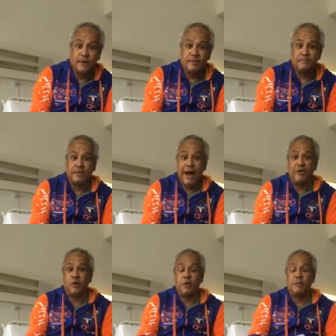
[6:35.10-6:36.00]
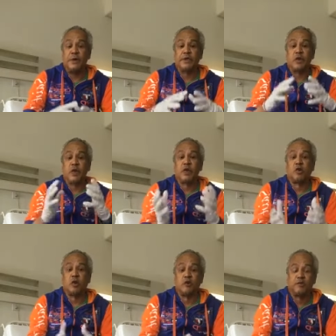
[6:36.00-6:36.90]
Bravo will be the
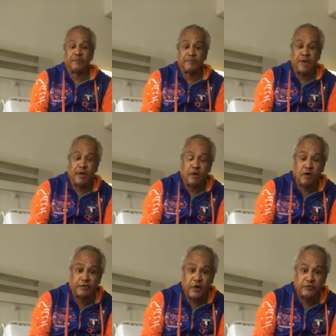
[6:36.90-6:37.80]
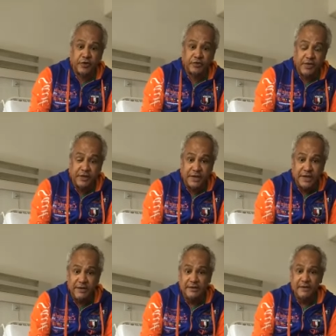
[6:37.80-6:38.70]
icon of the play, of, of the
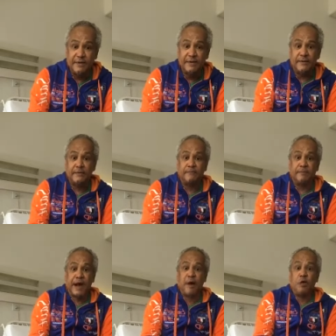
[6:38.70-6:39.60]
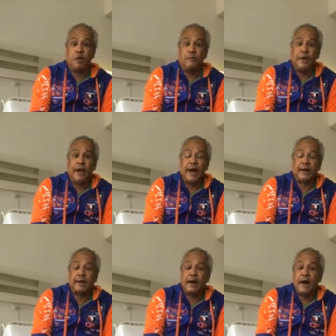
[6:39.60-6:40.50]
city. Bravo will be
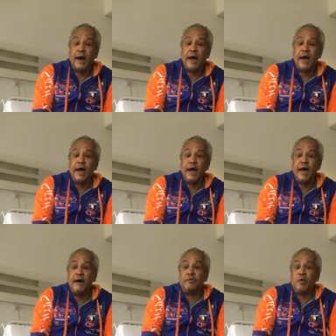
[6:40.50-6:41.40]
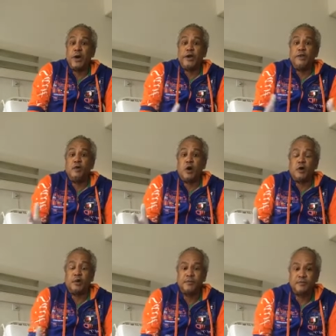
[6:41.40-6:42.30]
like uh, everywhere in the
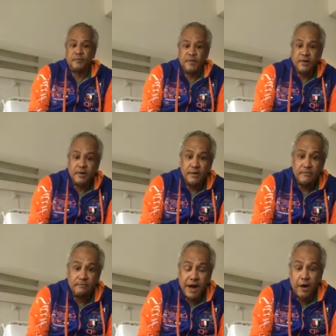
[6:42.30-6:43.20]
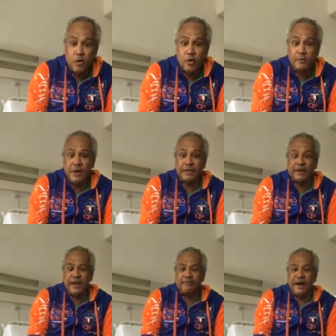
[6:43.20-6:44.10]
world. Bravo will be a
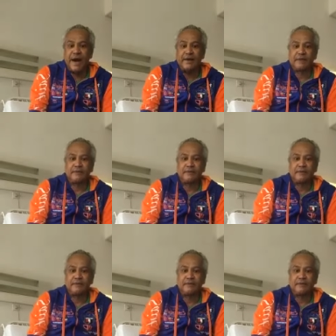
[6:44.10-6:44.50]
trademark.